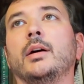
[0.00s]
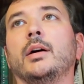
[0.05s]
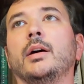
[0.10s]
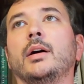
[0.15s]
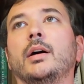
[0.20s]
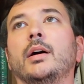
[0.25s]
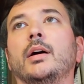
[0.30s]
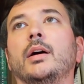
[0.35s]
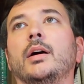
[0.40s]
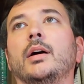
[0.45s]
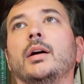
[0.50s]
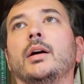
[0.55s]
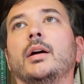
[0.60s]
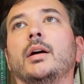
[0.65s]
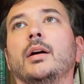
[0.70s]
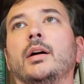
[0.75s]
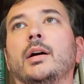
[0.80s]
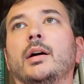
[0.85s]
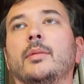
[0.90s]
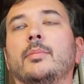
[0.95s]

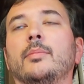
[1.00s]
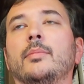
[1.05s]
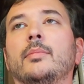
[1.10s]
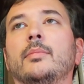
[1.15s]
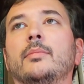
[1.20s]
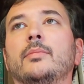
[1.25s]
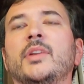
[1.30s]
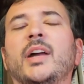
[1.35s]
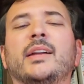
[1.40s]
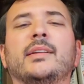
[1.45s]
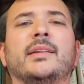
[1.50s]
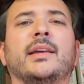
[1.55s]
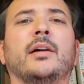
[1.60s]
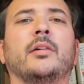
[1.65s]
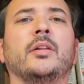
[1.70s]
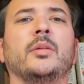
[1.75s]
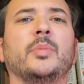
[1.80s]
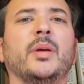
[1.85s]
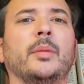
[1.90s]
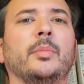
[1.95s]
not
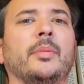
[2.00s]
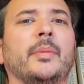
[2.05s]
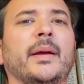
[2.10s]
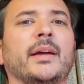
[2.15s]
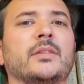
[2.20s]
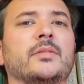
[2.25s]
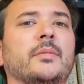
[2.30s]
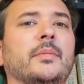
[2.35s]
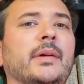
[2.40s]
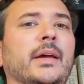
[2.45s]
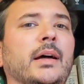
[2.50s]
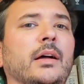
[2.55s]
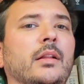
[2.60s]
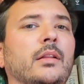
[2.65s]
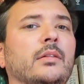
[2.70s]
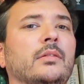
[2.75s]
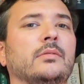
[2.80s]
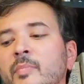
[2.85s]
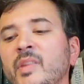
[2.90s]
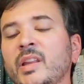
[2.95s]
counting Paperbacks from Hell.
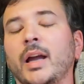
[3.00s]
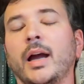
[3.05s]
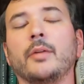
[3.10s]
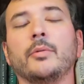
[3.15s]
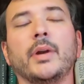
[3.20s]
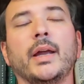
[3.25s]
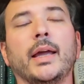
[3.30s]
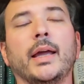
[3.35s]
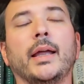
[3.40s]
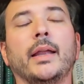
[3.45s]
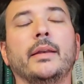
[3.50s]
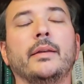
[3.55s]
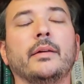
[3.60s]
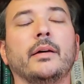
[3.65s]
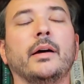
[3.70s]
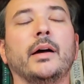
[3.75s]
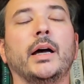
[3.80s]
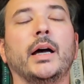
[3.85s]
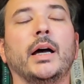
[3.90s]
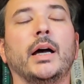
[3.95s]
I read
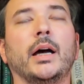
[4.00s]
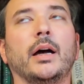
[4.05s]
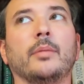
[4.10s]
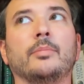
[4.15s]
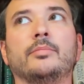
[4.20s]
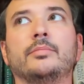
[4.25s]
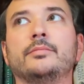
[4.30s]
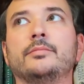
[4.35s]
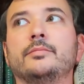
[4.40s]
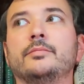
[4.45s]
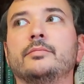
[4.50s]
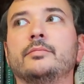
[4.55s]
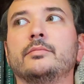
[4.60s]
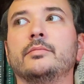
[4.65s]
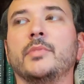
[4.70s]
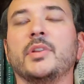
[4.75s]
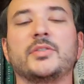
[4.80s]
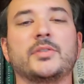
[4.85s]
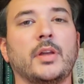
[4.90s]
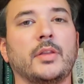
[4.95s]

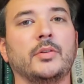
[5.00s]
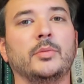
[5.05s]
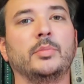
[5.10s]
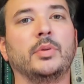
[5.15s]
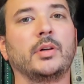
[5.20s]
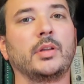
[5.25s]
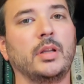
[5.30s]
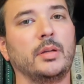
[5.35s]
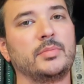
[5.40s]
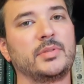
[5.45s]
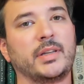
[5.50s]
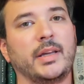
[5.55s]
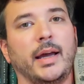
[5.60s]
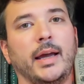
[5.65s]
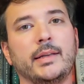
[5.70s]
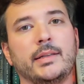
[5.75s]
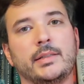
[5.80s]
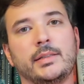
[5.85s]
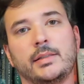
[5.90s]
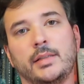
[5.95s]
The Southern Book Club's
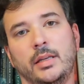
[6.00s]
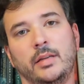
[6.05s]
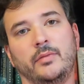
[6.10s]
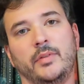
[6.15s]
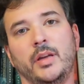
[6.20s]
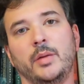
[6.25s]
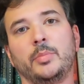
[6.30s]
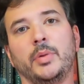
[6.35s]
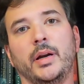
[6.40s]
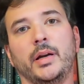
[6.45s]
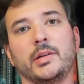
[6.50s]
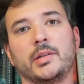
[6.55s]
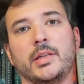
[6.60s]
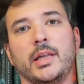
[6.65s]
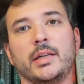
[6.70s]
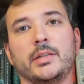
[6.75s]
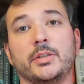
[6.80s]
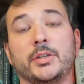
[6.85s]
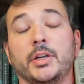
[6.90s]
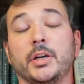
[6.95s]
Guide to Slaying Vampires
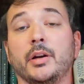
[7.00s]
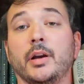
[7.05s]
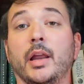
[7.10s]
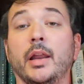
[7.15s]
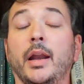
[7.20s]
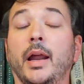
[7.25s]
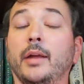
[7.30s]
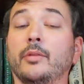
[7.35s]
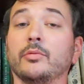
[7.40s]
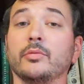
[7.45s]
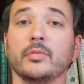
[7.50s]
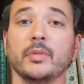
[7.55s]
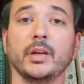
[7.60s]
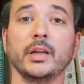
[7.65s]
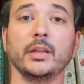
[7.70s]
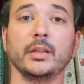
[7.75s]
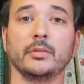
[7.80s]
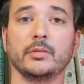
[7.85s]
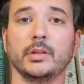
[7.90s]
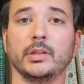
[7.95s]
last year, and I
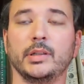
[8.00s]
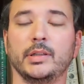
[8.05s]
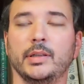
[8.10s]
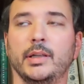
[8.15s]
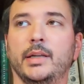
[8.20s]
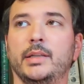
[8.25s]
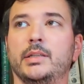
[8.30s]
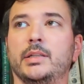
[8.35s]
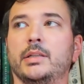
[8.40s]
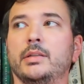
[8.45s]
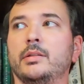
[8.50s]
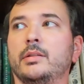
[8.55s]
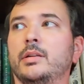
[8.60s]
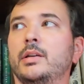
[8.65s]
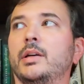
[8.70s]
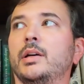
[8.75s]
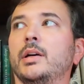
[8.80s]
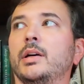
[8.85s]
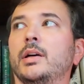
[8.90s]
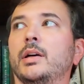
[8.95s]
really, really liked it.
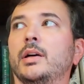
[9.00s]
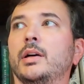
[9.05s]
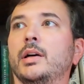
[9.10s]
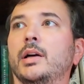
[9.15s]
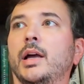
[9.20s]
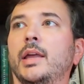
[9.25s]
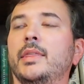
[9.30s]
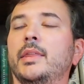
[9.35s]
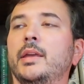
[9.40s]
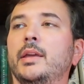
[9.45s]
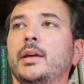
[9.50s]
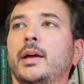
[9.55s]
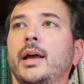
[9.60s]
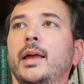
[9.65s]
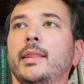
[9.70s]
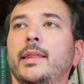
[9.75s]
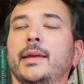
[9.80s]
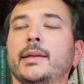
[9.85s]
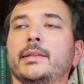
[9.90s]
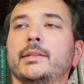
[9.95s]
I think I
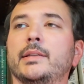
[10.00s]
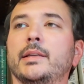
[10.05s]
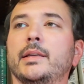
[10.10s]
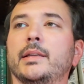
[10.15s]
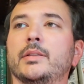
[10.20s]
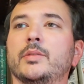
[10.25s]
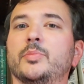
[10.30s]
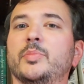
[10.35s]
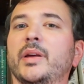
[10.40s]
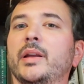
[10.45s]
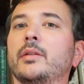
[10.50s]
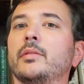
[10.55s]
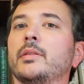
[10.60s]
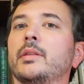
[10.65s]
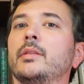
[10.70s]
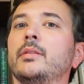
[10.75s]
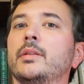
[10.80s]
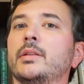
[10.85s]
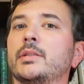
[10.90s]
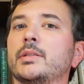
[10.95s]
liked it better
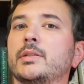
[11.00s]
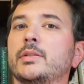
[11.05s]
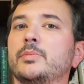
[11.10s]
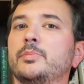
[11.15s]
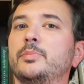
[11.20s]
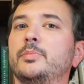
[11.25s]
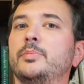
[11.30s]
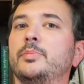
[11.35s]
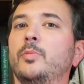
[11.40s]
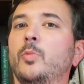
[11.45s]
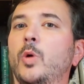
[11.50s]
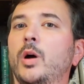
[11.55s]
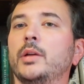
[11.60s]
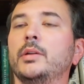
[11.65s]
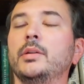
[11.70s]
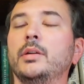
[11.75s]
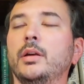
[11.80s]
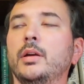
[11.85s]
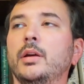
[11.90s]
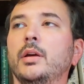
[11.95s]
than this one,